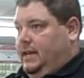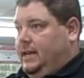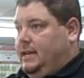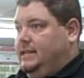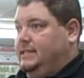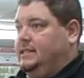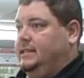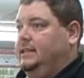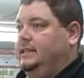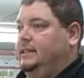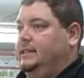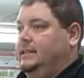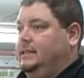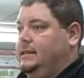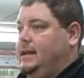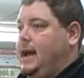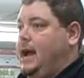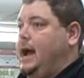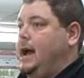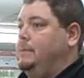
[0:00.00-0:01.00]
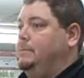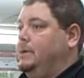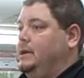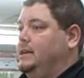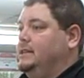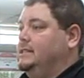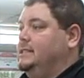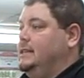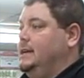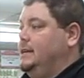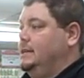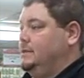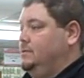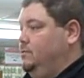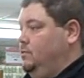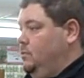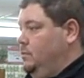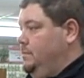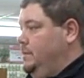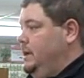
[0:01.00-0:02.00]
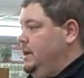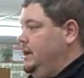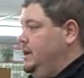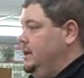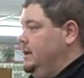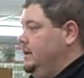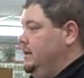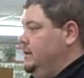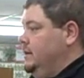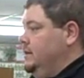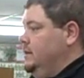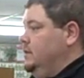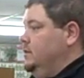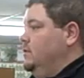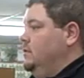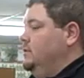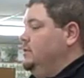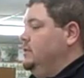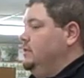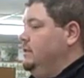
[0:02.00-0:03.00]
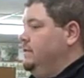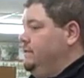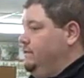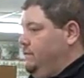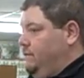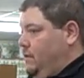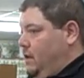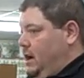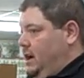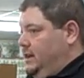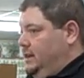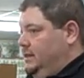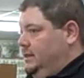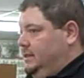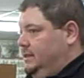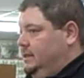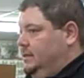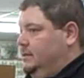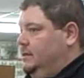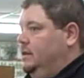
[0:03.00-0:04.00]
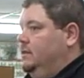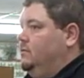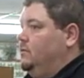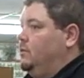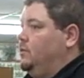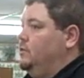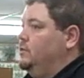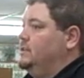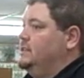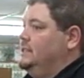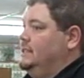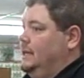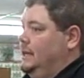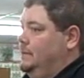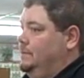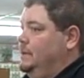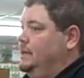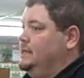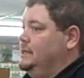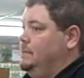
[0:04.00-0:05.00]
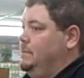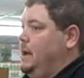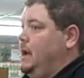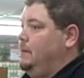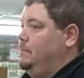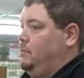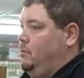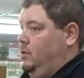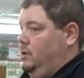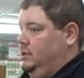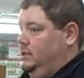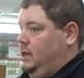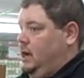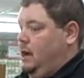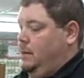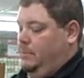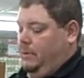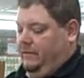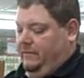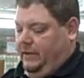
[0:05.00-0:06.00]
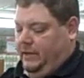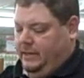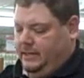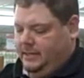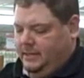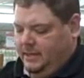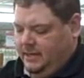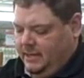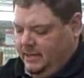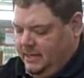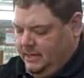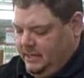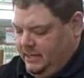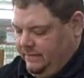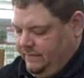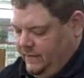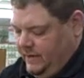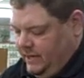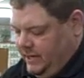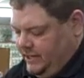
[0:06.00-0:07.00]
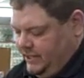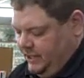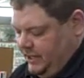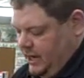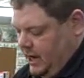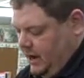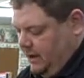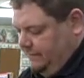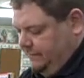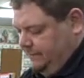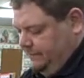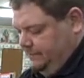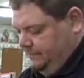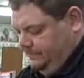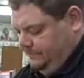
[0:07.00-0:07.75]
kissing the die because that will be the front. We're going to stick a piece of paper on top of it to finish it off.